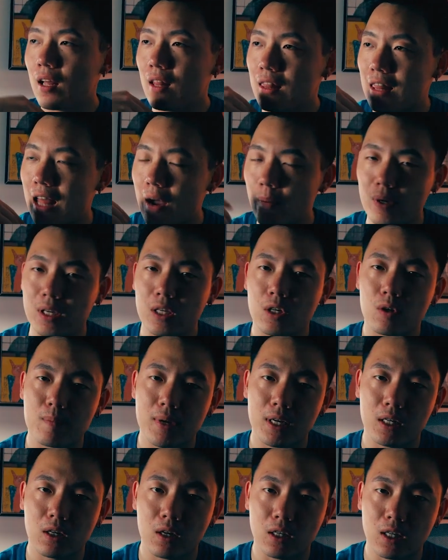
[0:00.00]
That way it'll
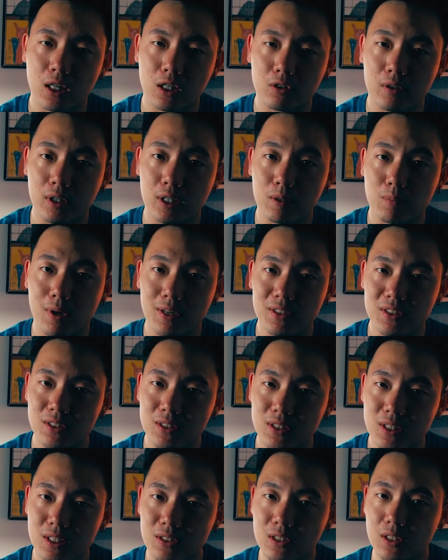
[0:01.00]
make our color grading
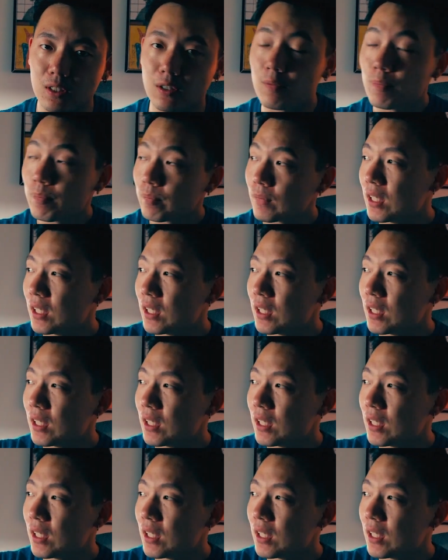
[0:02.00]
process easier.